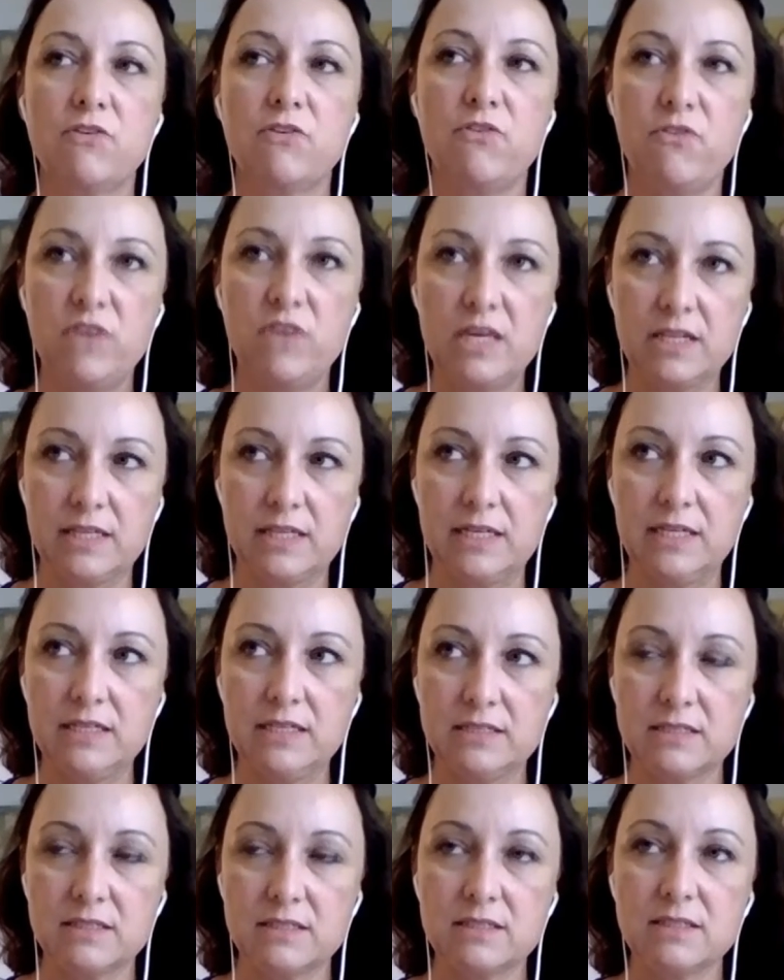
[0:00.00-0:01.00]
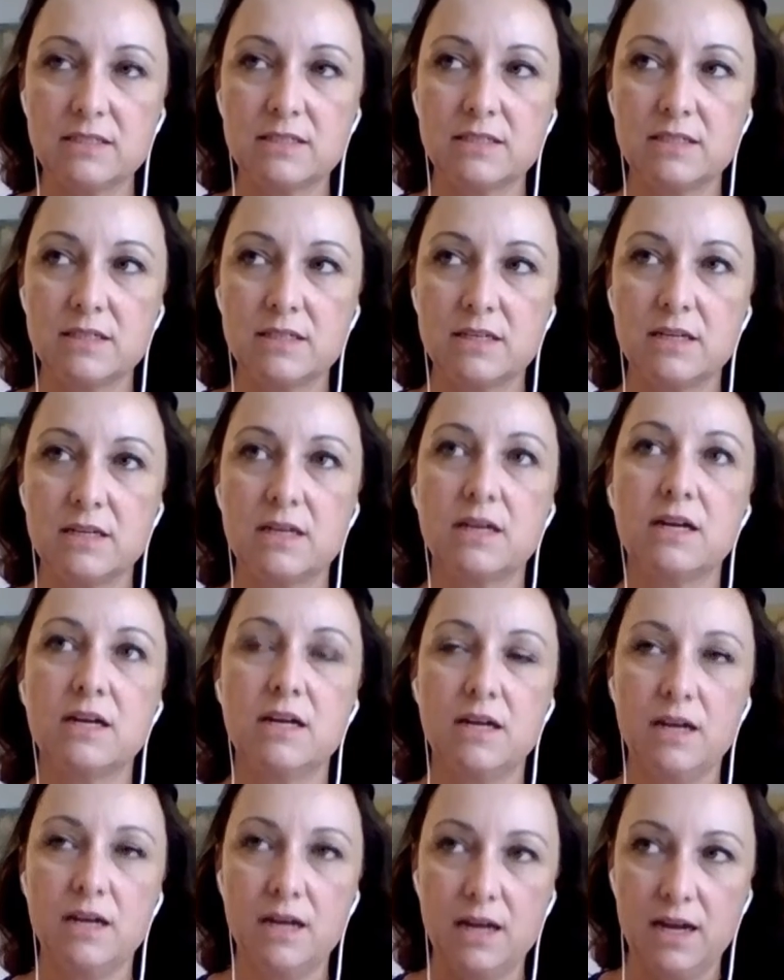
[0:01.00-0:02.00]
Feel it.
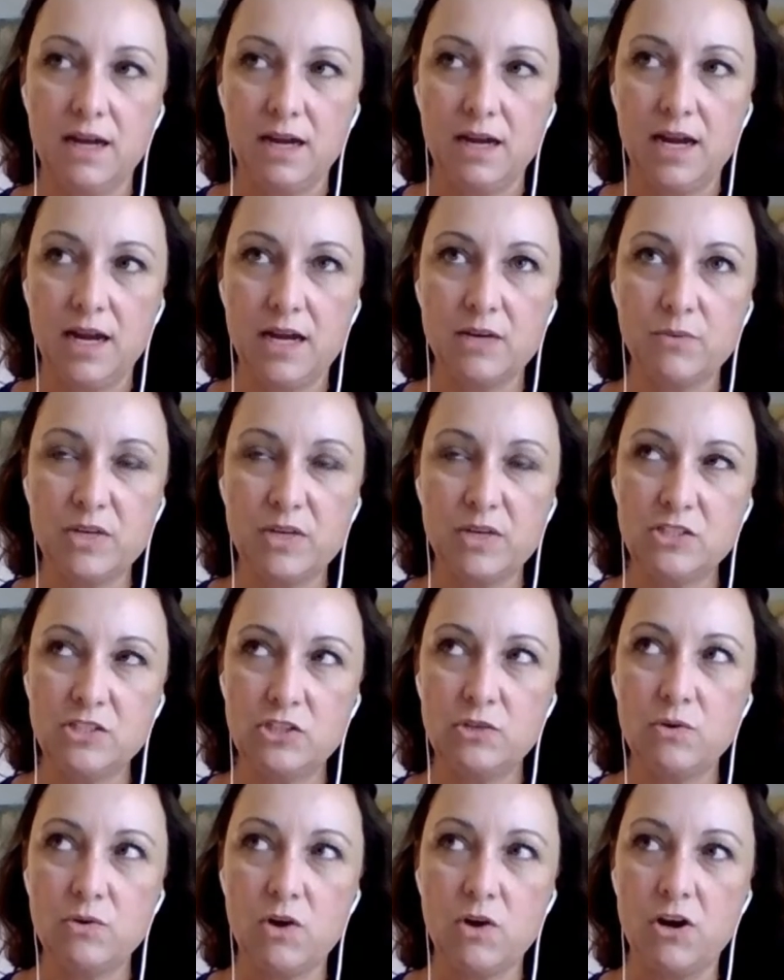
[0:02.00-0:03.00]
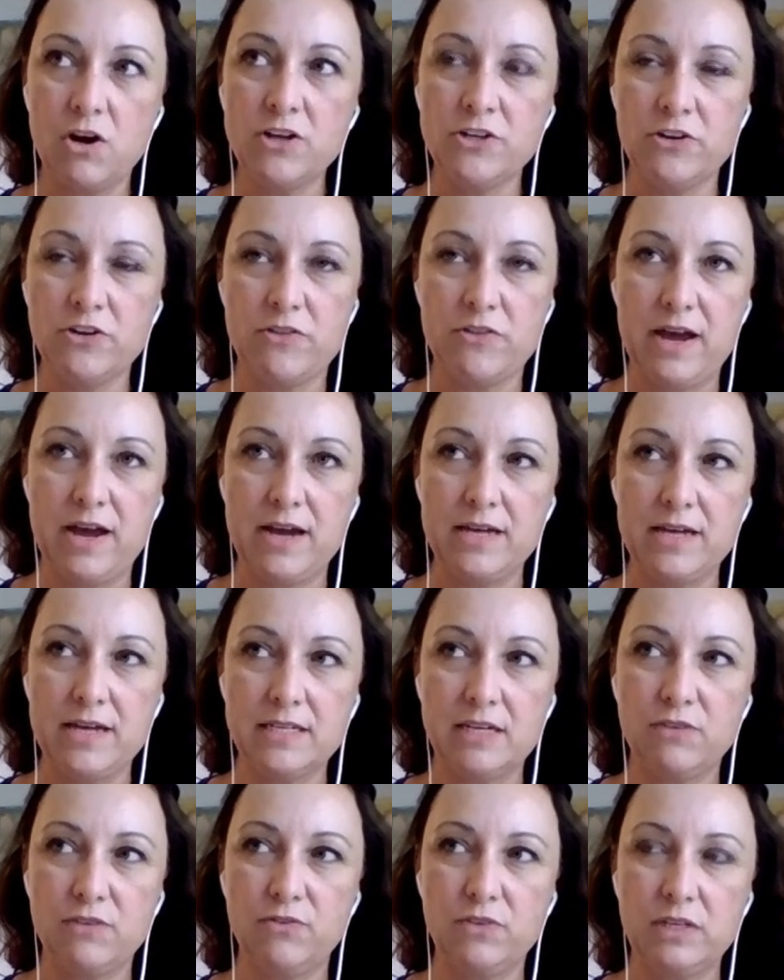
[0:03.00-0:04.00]
And once you honor that,
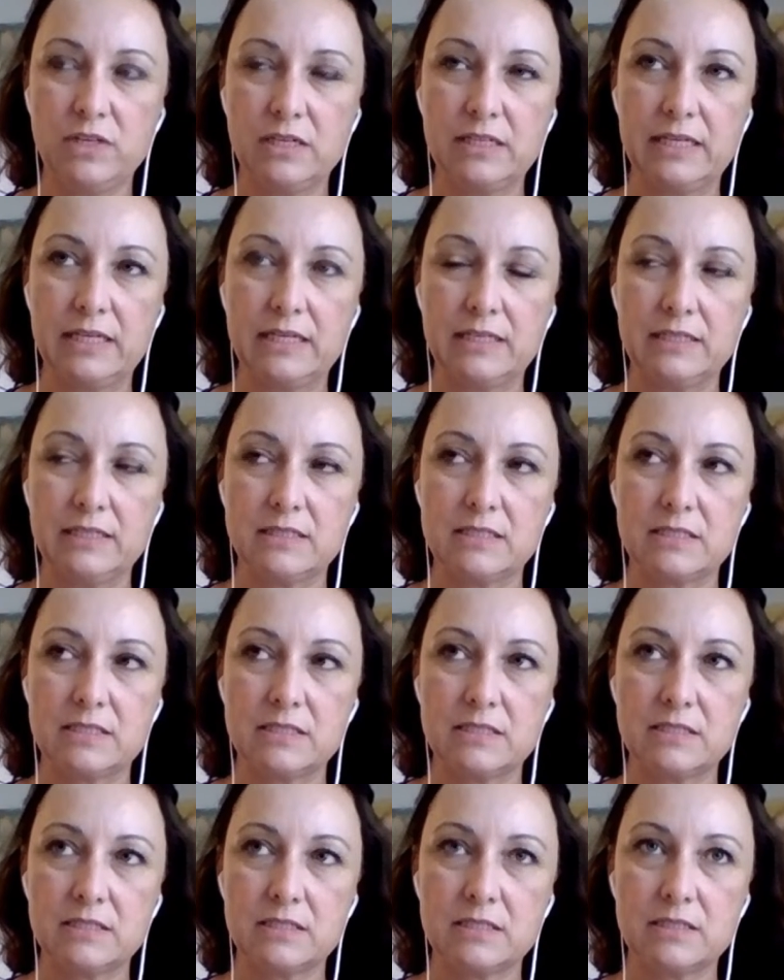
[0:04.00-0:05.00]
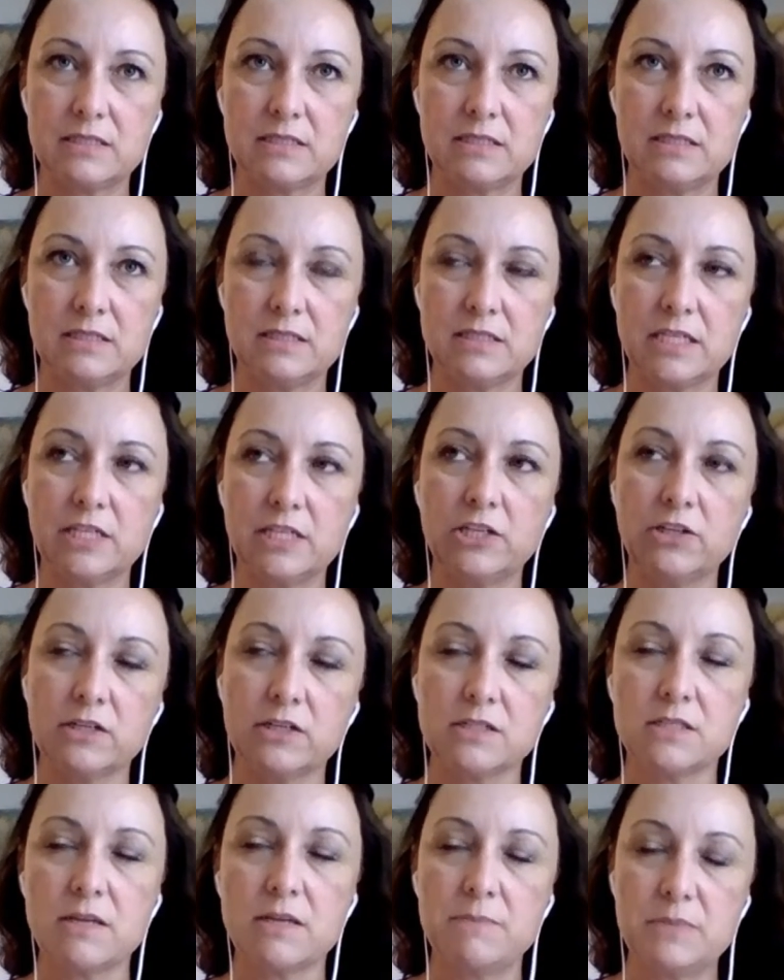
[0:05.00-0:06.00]
I feel like it's like you're
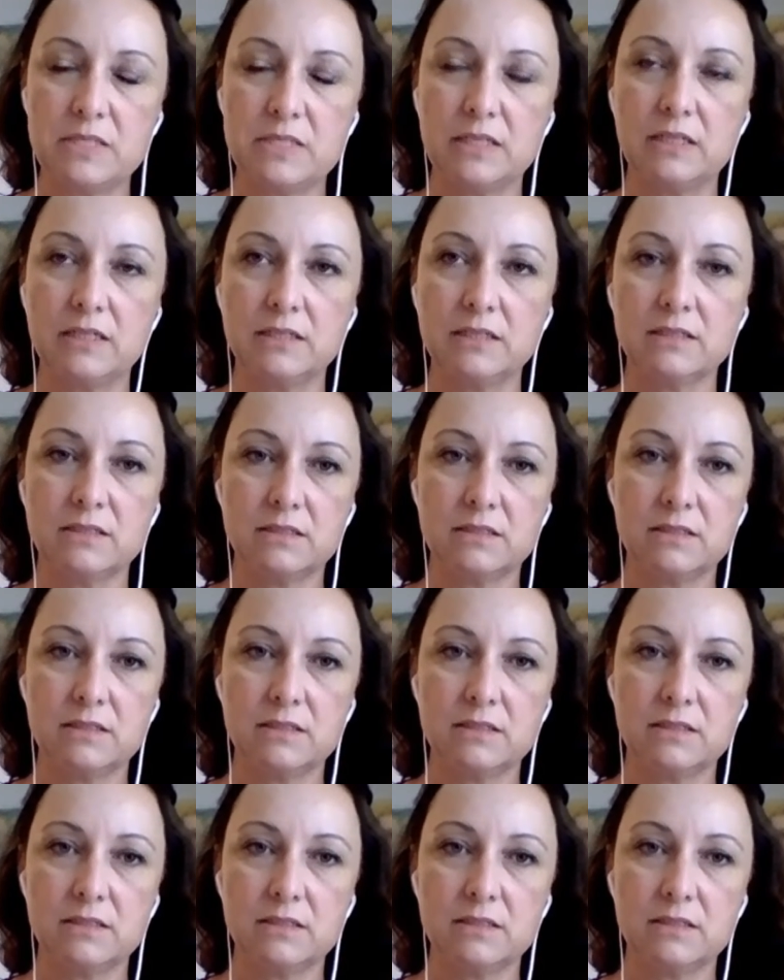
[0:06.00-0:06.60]
accepting it.